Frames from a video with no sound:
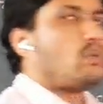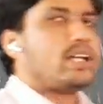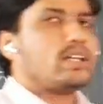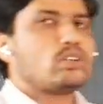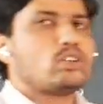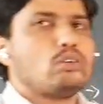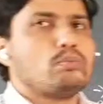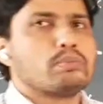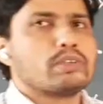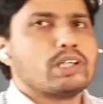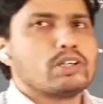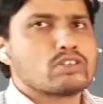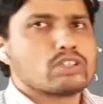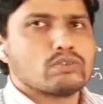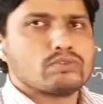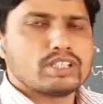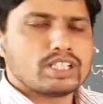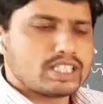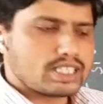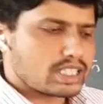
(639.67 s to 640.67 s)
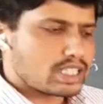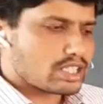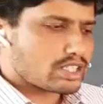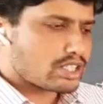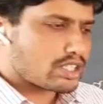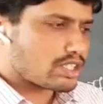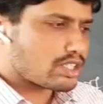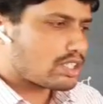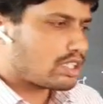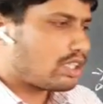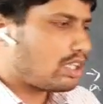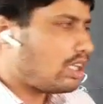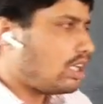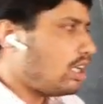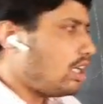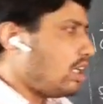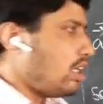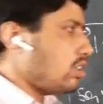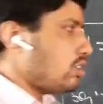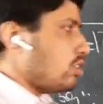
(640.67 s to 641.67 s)
the y components of the resultant.
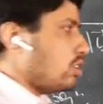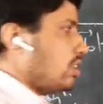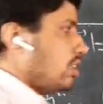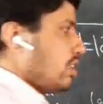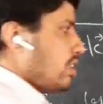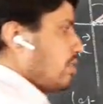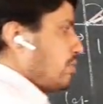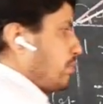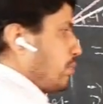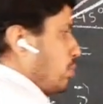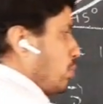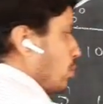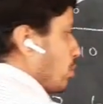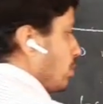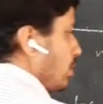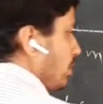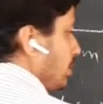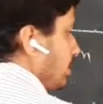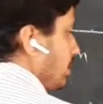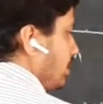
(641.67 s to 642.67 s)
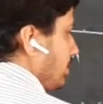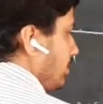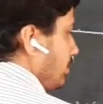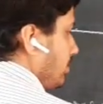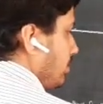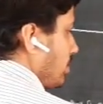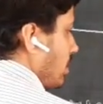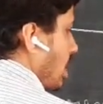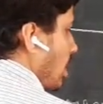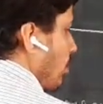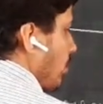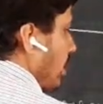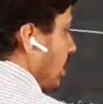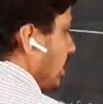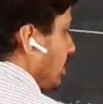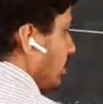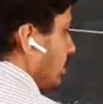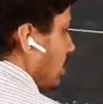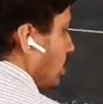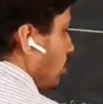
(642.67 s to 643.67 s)
So therefore, our
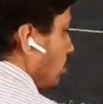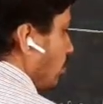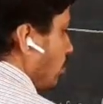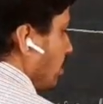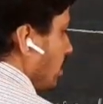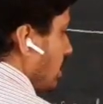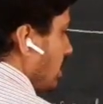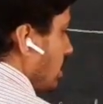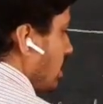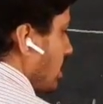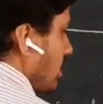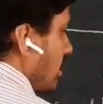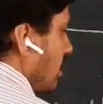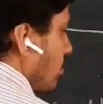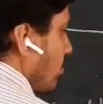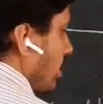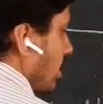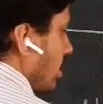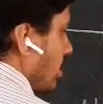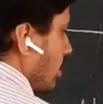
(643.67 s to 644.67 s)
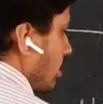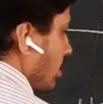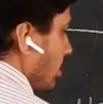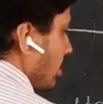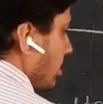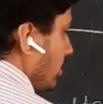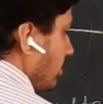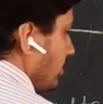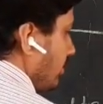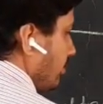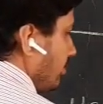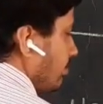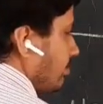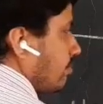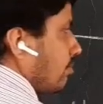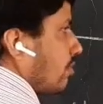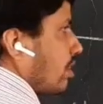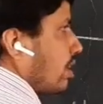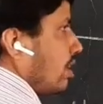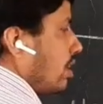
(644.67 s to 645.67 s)
answer will be resultant vector.
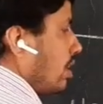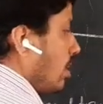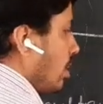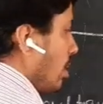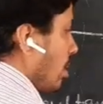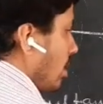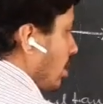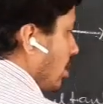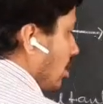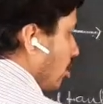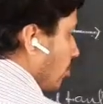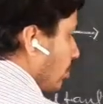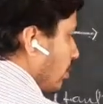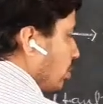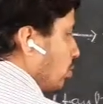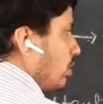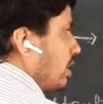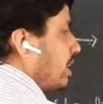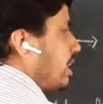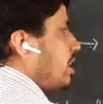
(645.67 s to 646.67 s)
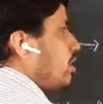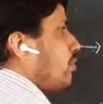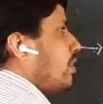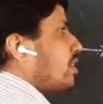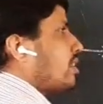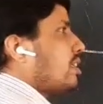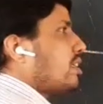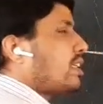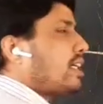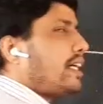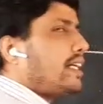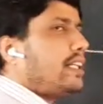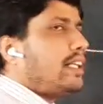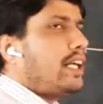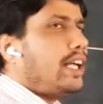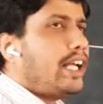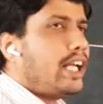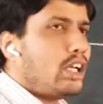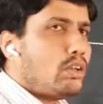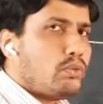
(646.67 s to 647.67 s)
We know any vector can
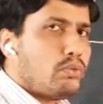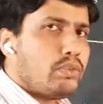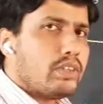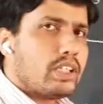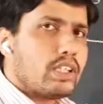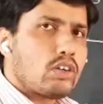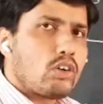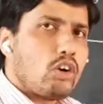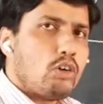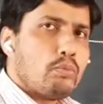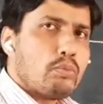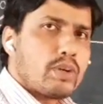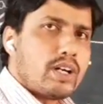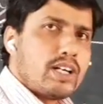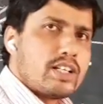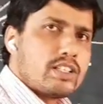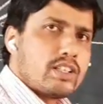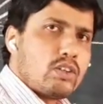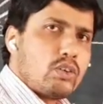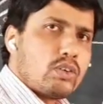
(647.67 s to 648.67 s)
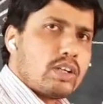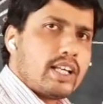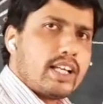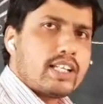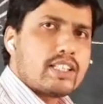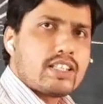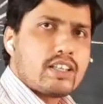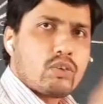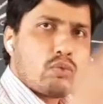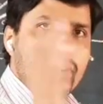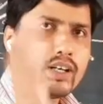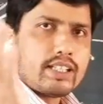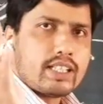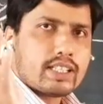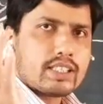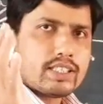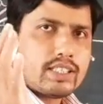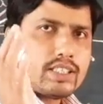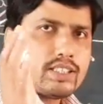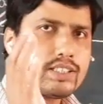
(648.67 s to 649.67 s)
have components along x and y
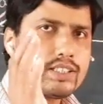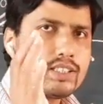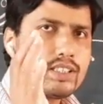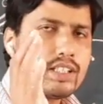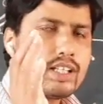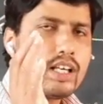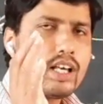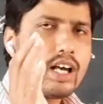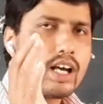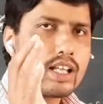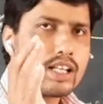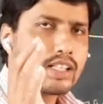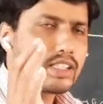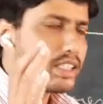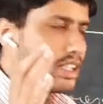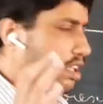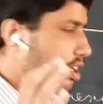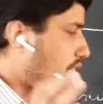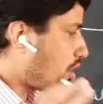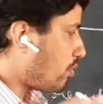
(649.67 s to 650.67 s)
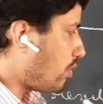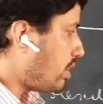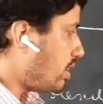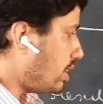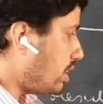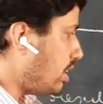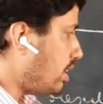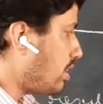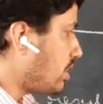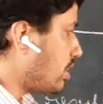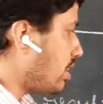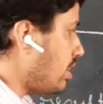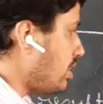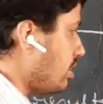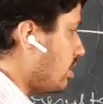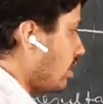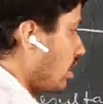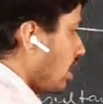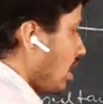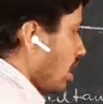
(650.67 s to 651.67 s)
axis, rx and ry in this
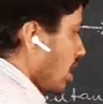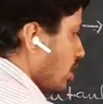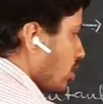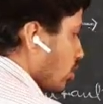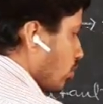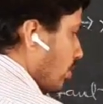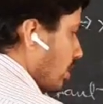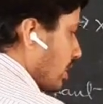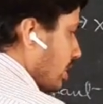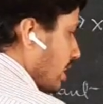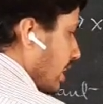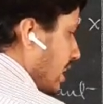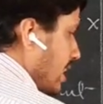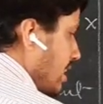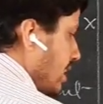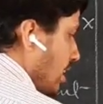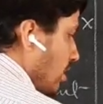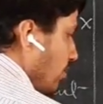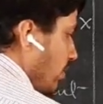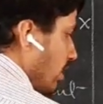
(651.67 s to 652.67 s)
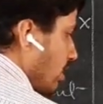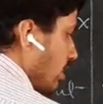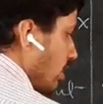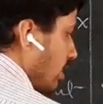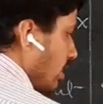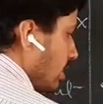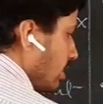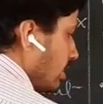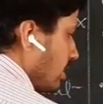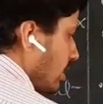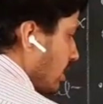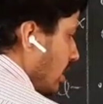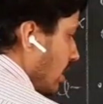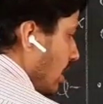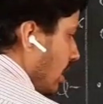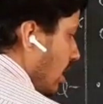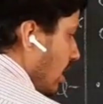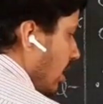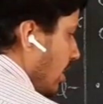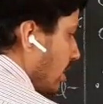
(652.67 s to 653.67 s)
case. So we can write that vector as
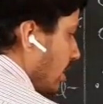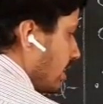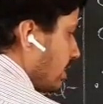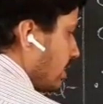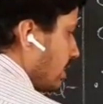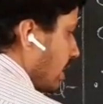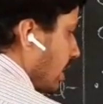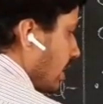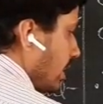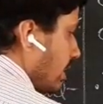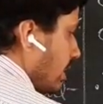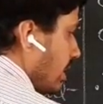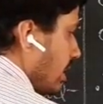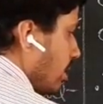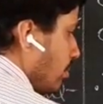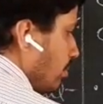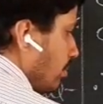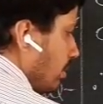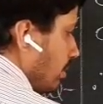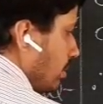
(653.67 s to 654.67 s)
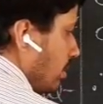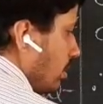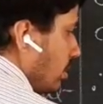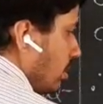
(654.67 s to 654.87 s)
rxi cap